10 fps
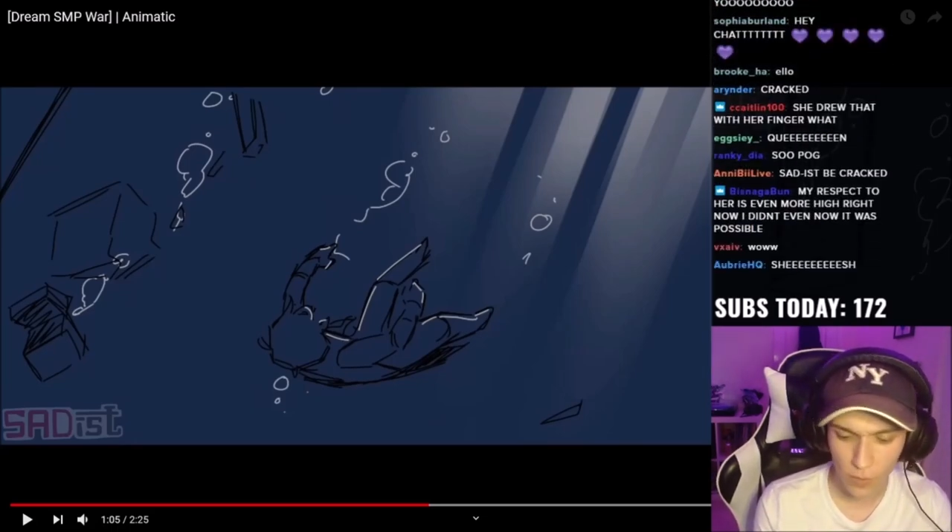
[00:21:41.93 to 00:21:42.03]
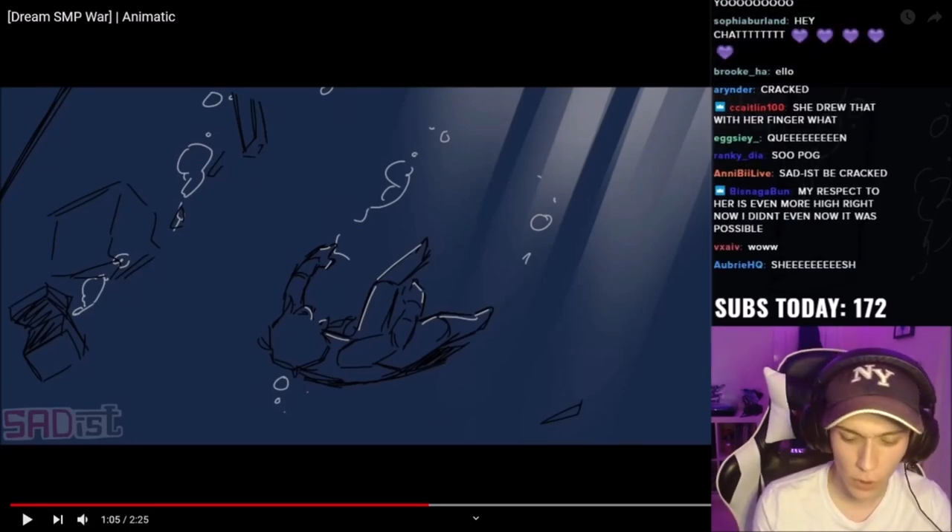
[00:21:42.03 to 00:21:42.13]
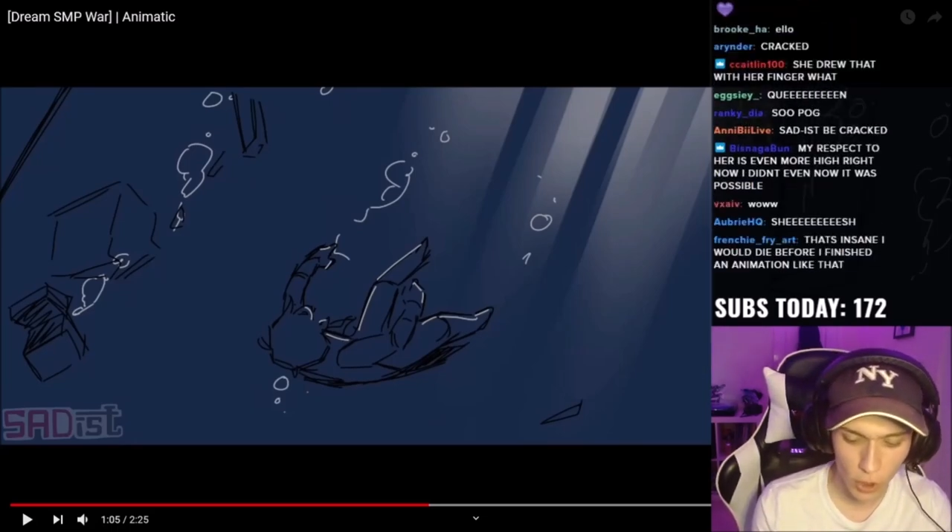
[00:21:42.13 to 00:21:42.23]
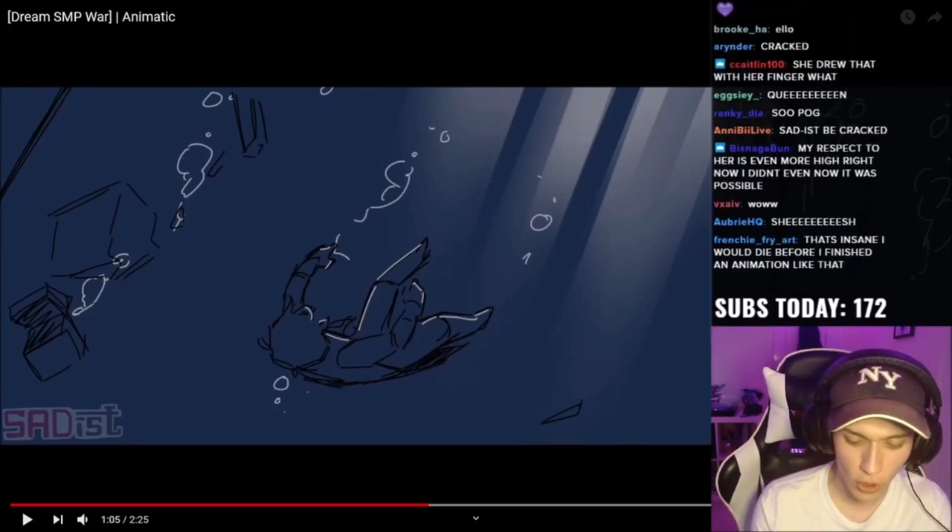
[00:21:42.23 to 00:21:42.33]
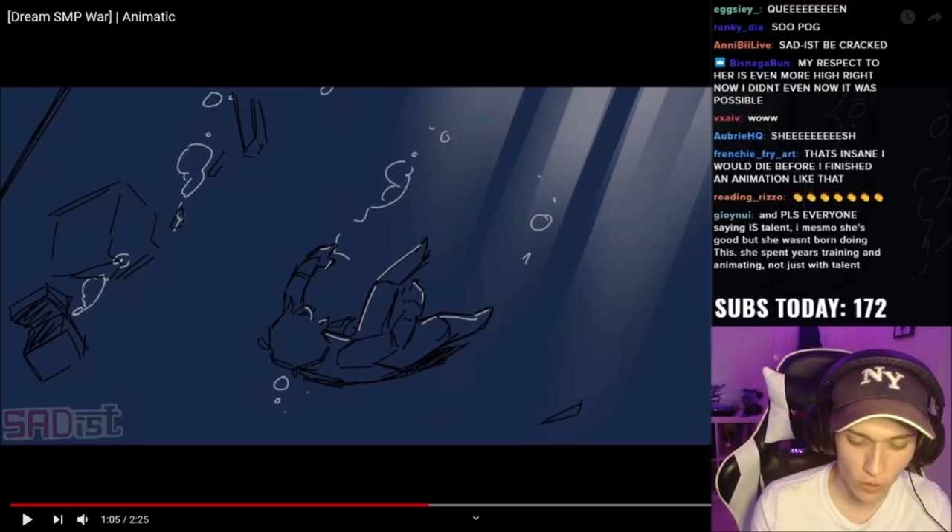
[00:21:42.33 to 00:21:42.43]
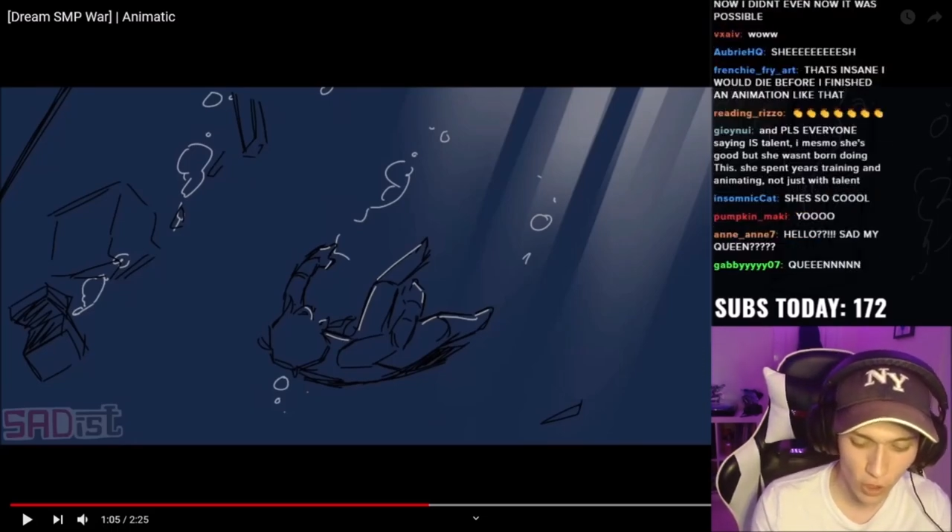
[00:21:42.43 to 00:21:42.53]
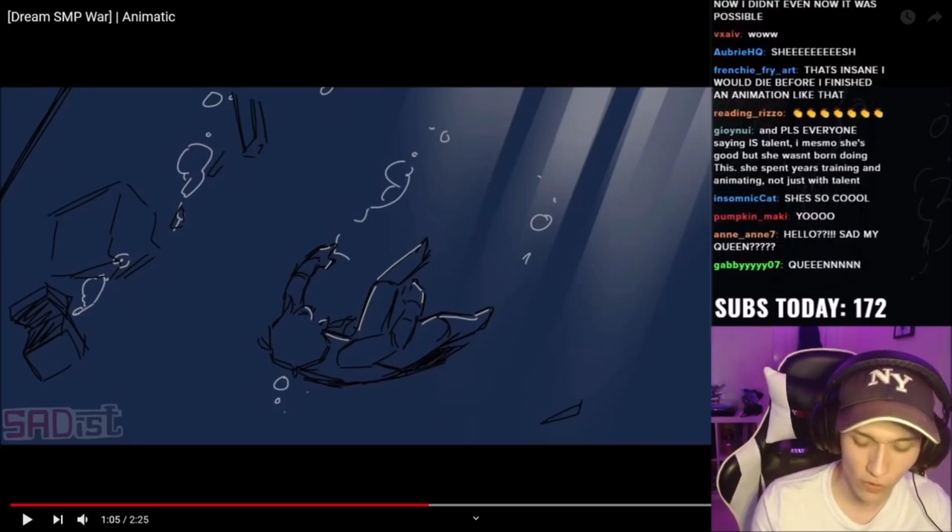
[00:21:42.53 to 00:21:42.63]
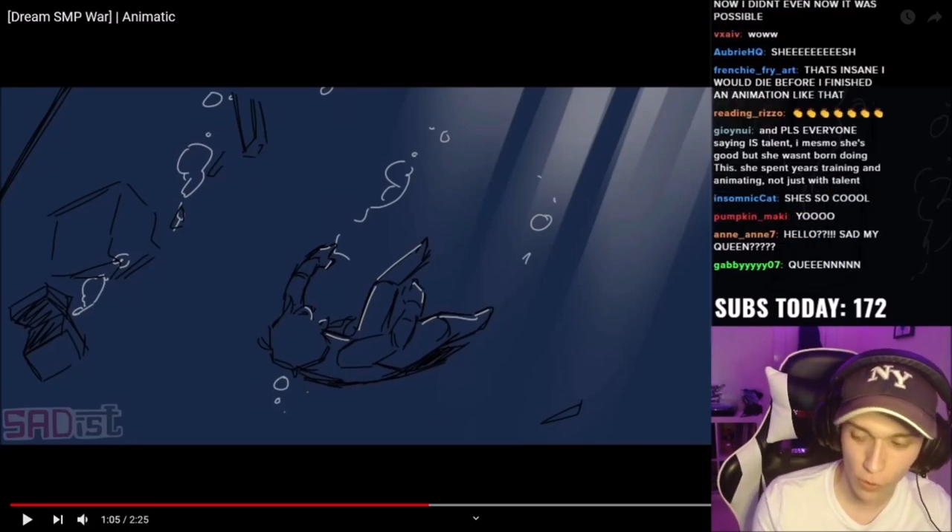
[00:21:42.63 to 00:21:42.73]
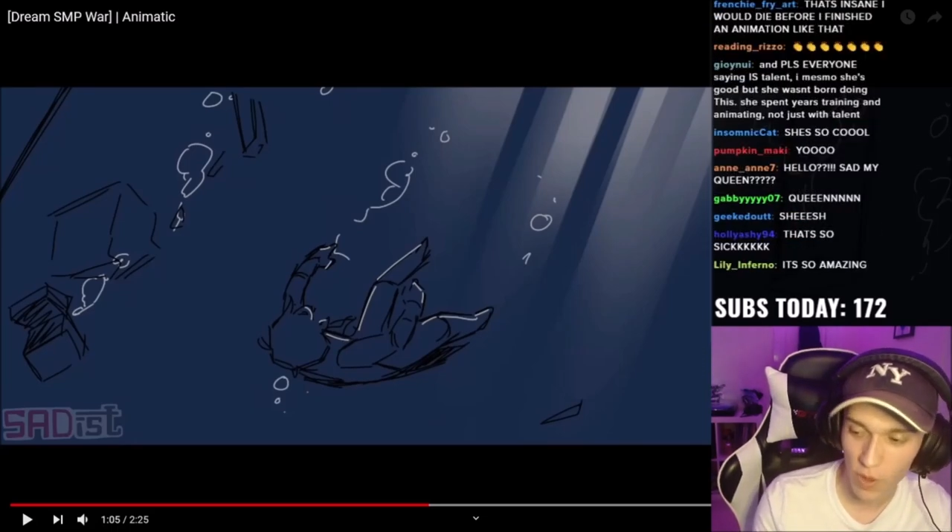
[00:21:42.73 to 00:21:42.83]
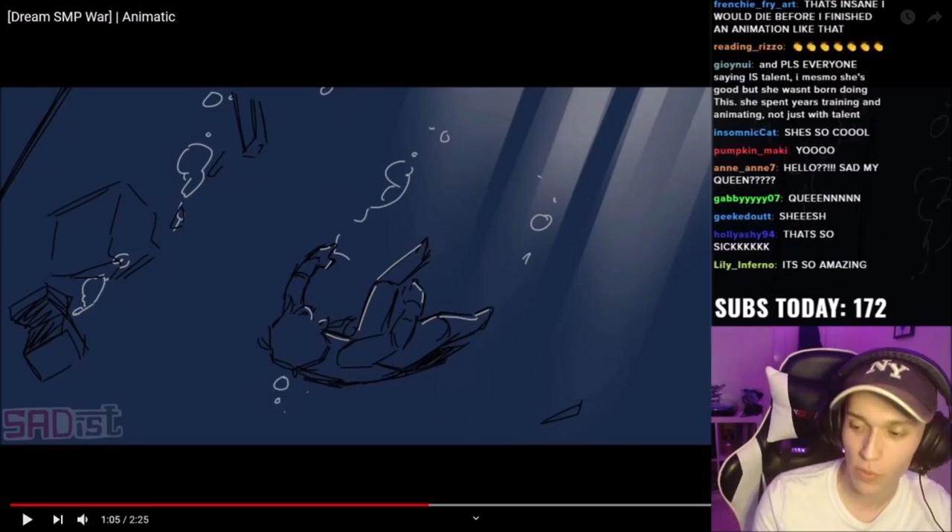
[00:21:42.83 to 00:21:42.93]
but just for
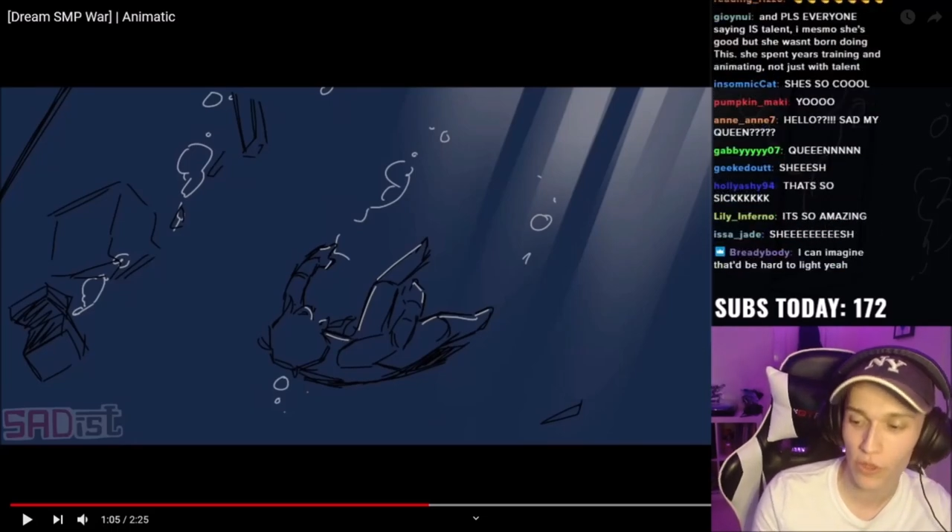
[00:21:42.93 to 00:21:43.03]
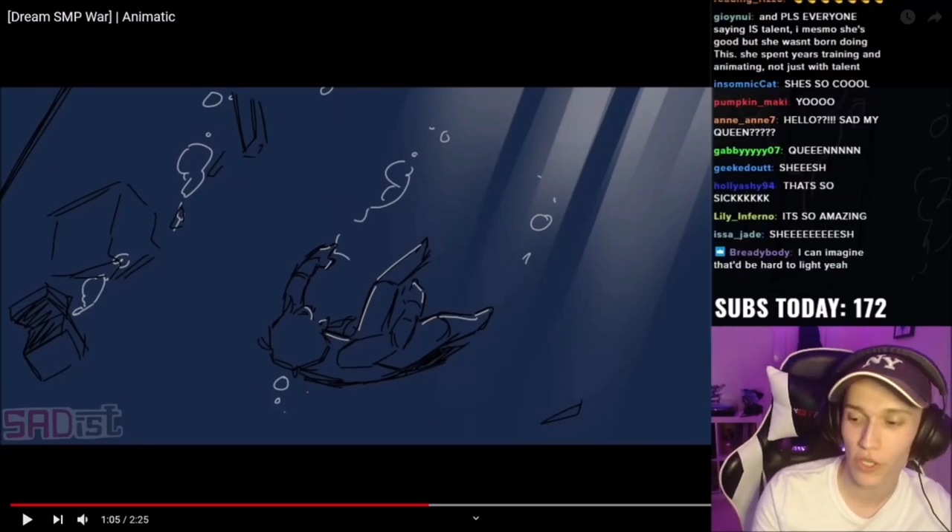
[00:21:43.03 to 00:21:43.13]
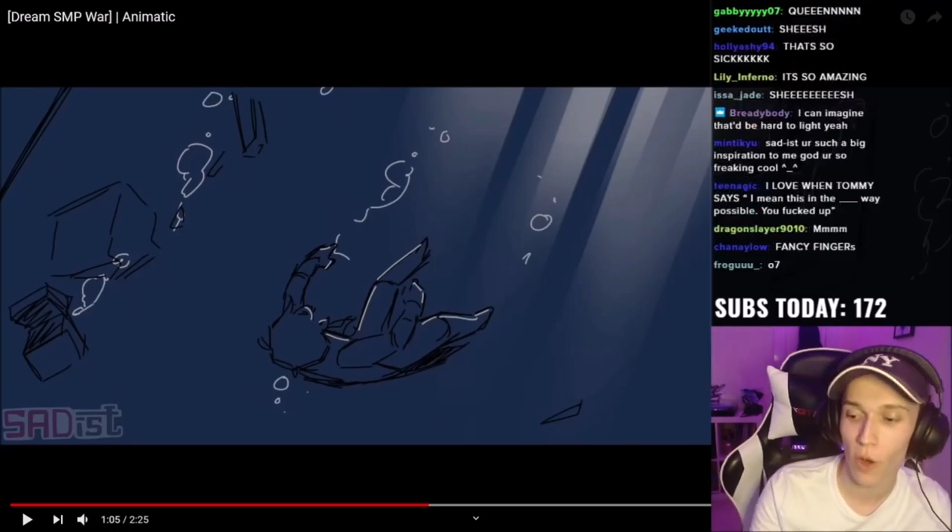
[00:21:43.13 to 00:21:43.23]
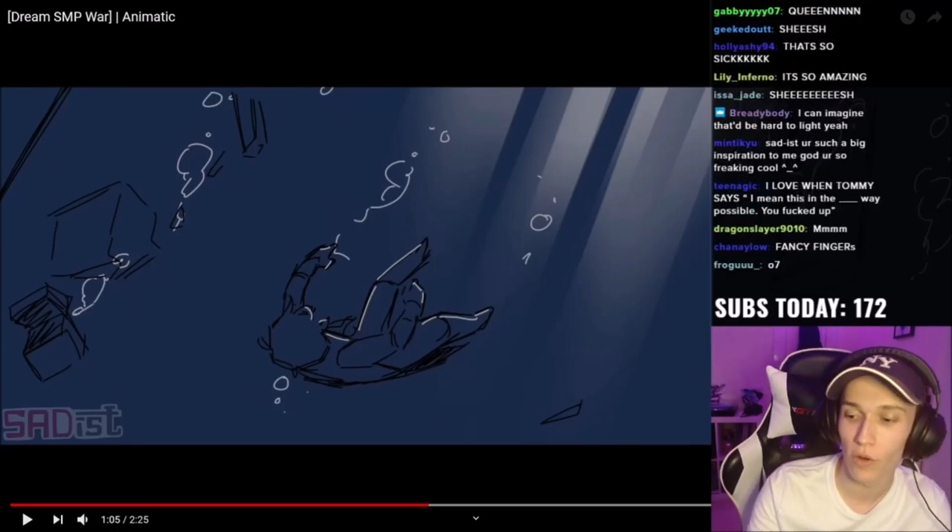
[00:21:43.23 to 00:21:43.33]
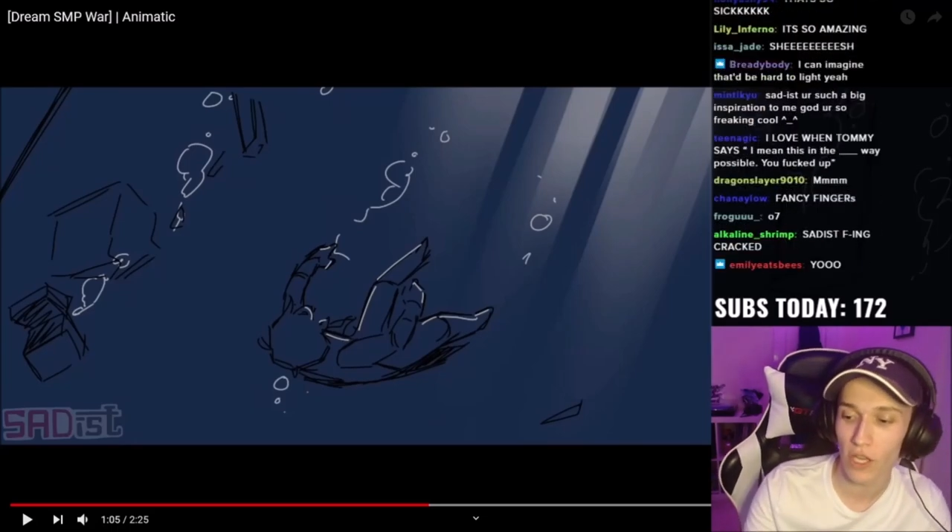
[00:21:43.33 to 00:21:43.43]
the people that don't,